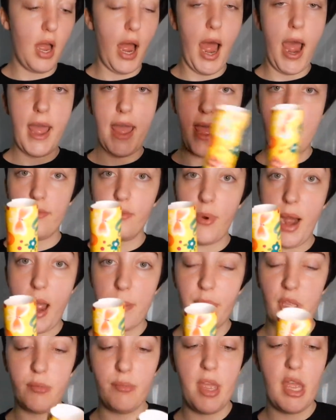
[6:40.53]
I have
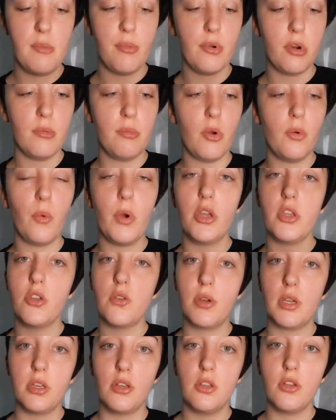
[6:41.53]
wrapping paper, but what
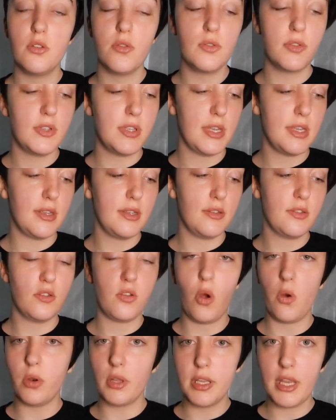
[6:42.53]
you can use is
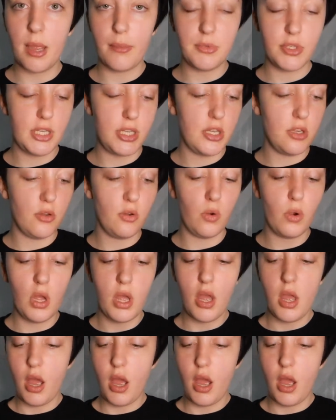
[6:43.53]
totally up to you.